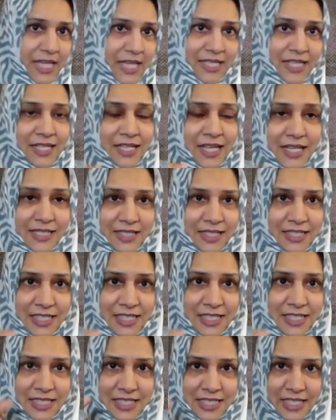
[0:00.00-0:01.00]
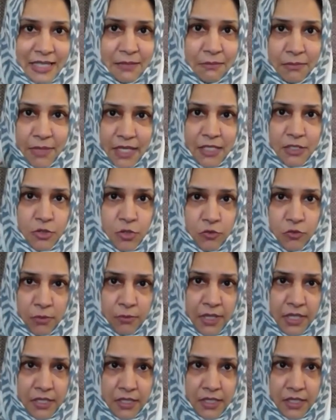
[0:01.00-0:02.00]
And it doesn't see men to
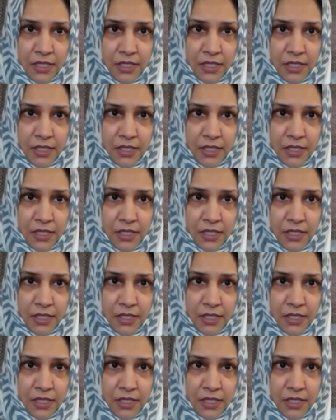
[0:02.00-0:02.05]
women.